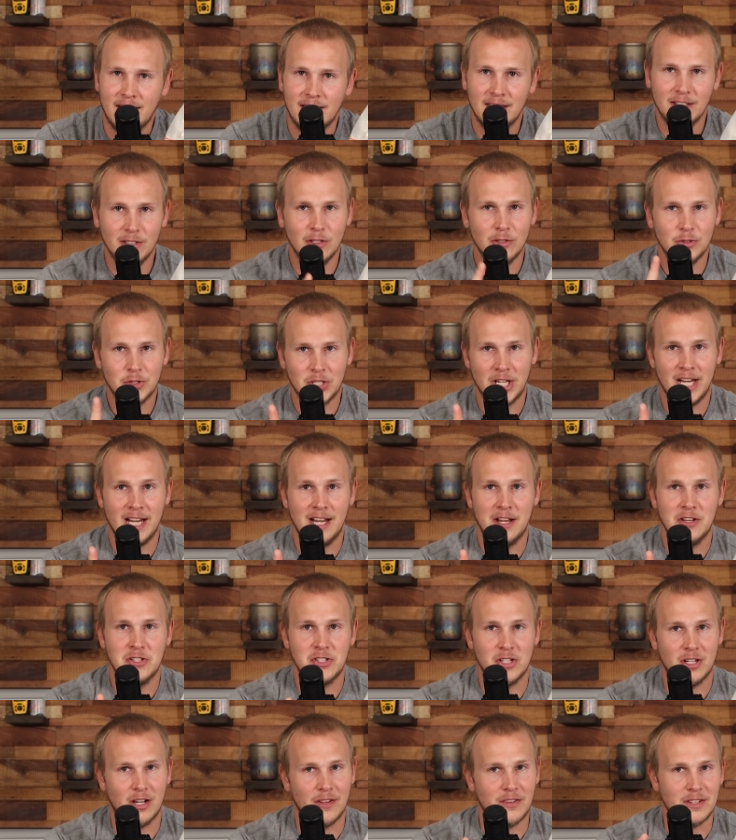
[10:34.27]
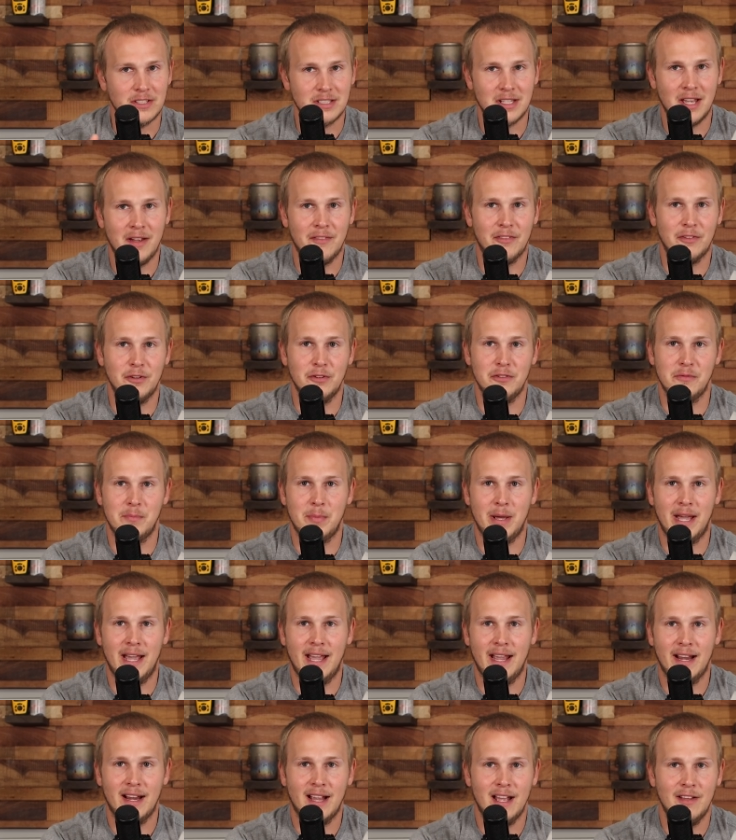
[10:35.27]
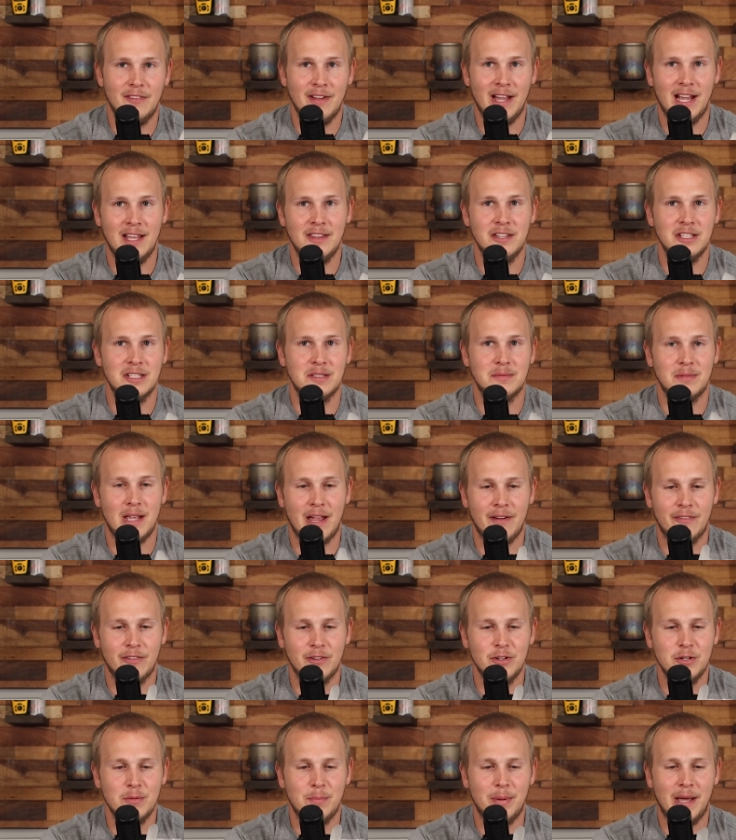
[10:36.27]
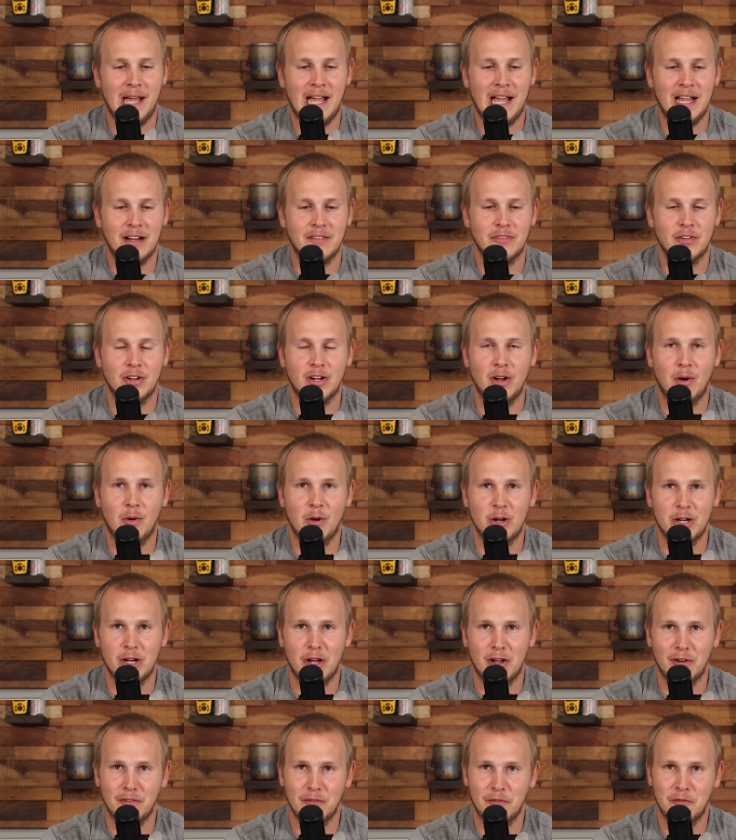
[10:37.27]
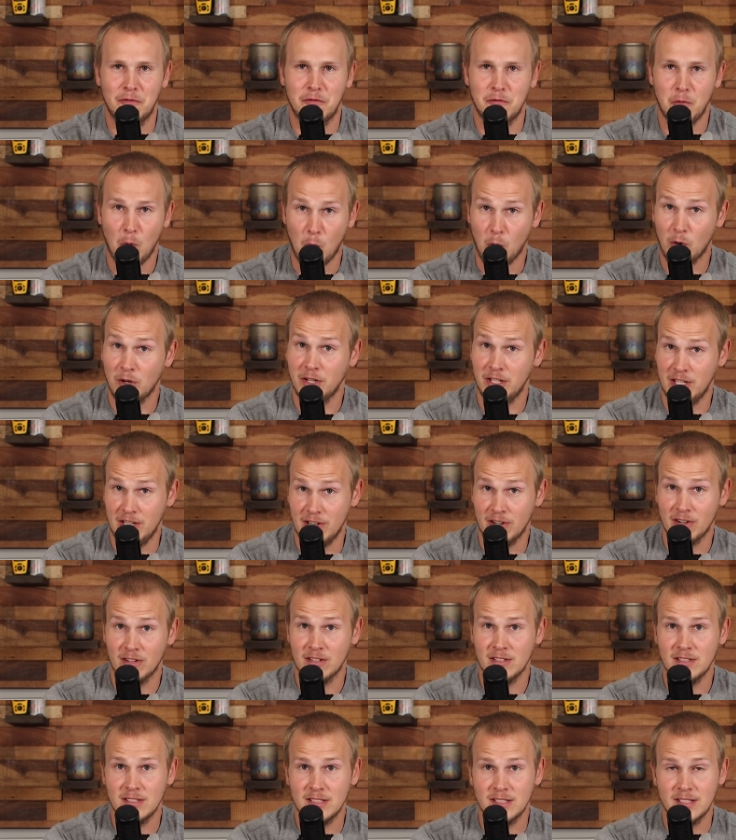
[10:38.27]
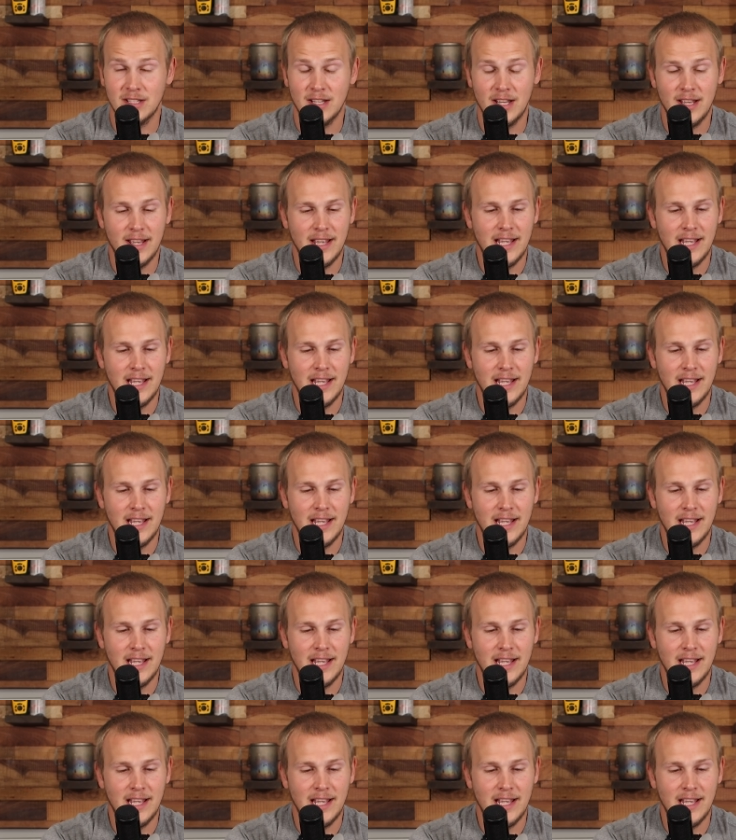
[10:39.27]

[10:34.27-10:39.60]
Little tangent on this Evernew bag. I've had this Evernew bag for going on 4 years,